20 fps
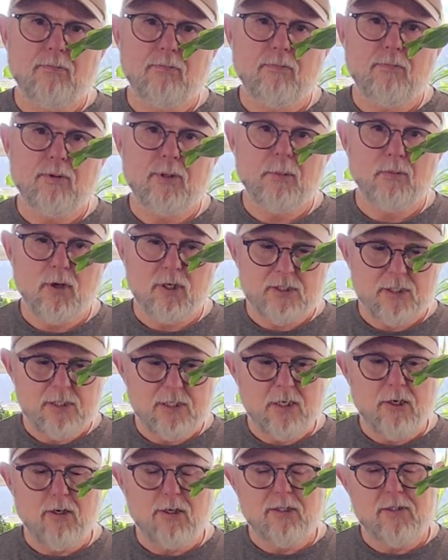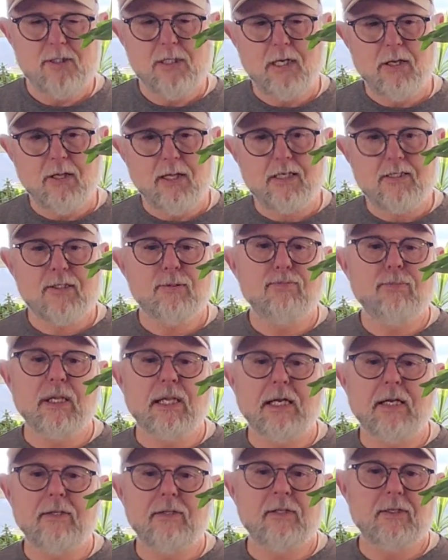monsteras. Now that's a
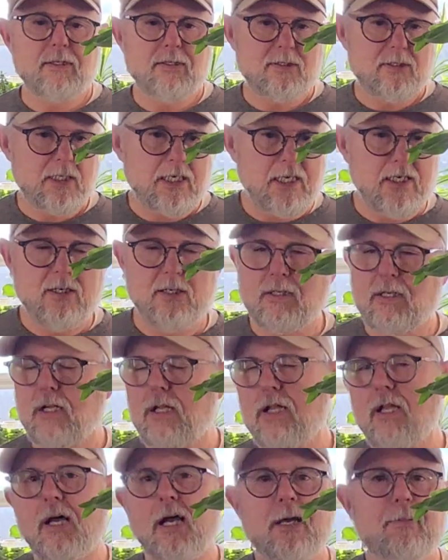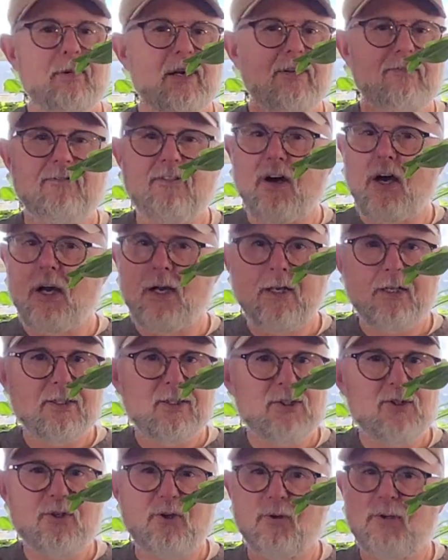plant that is, again, a climbing
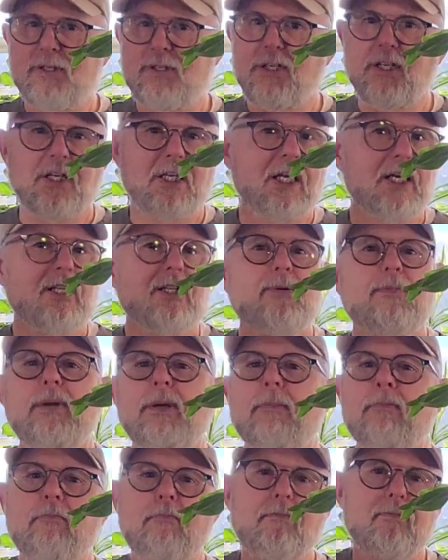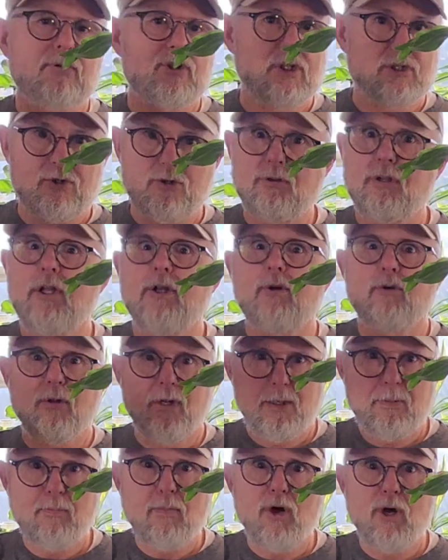vine, so it can get to be just
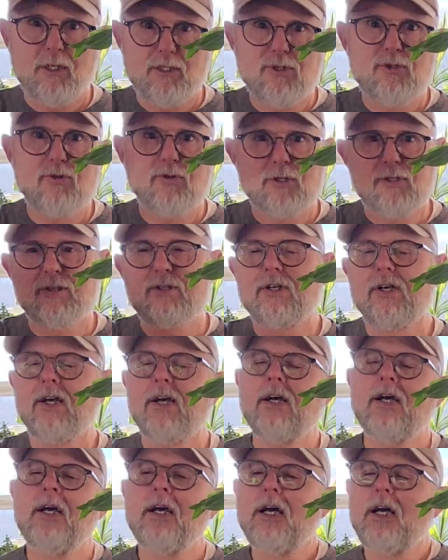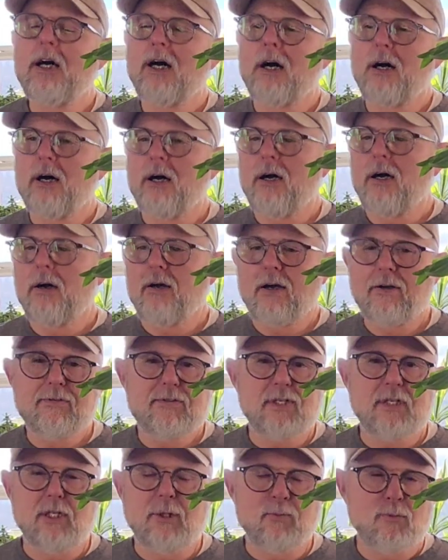literally monstrous. I've
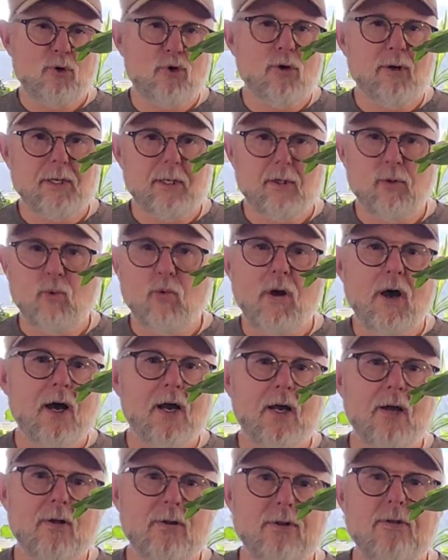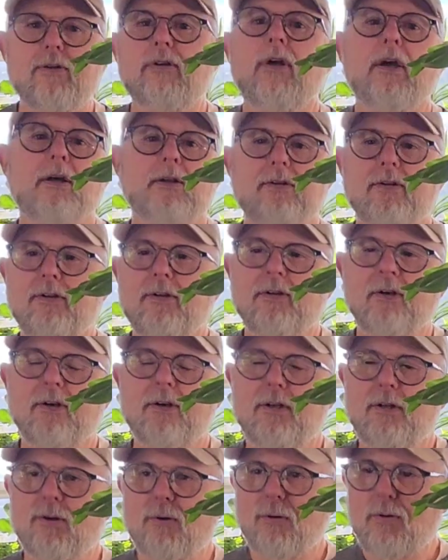seen them growing in the wild and,
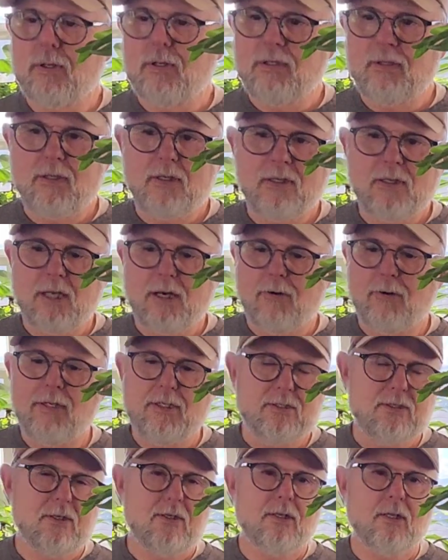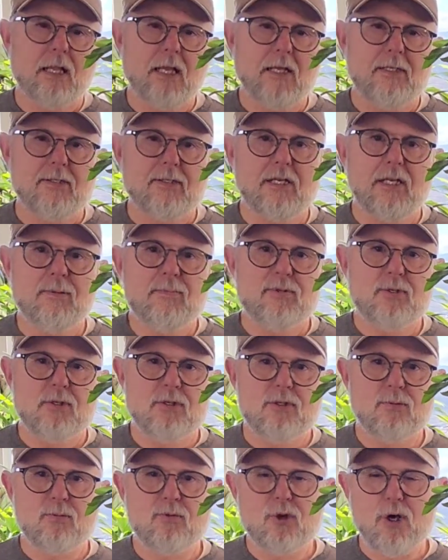you know, in areas in the landscapes in
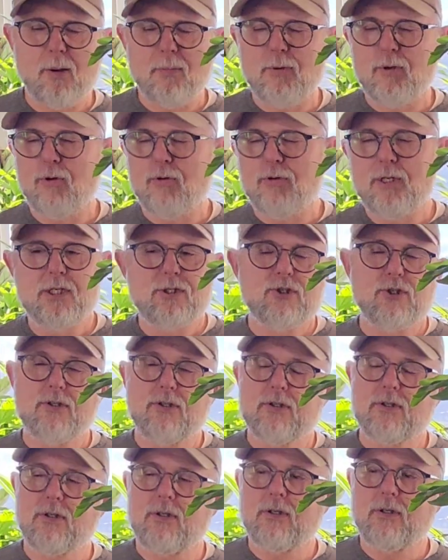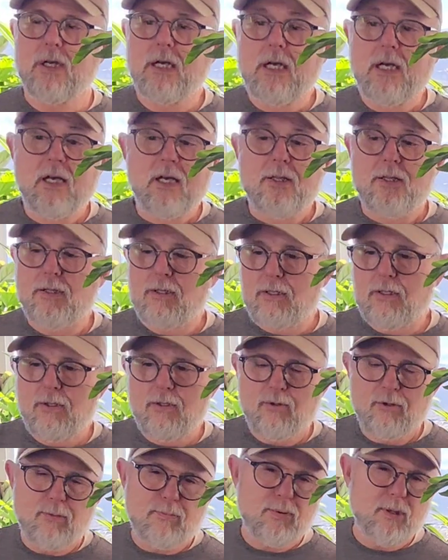some tropical regions. And, you
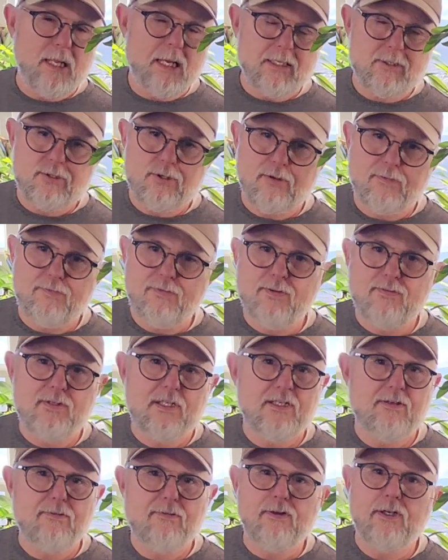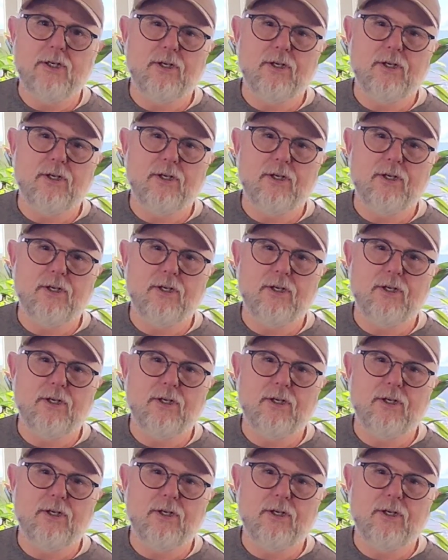know, the plants are 15 feet